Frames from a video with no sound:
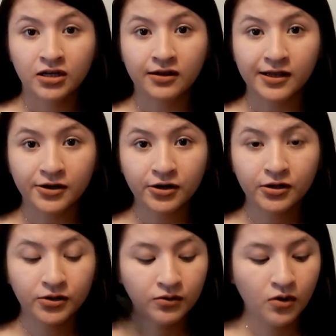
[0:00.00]
glitter
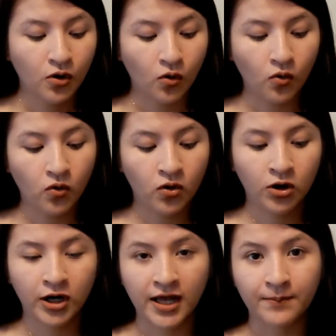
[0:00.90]
glue
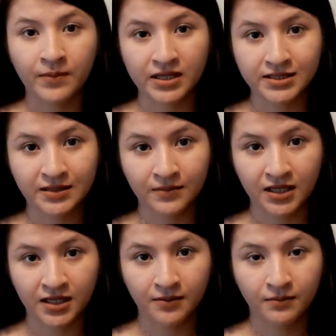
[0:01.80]
or mixing
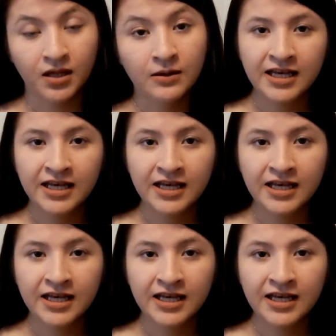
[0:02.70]
medium.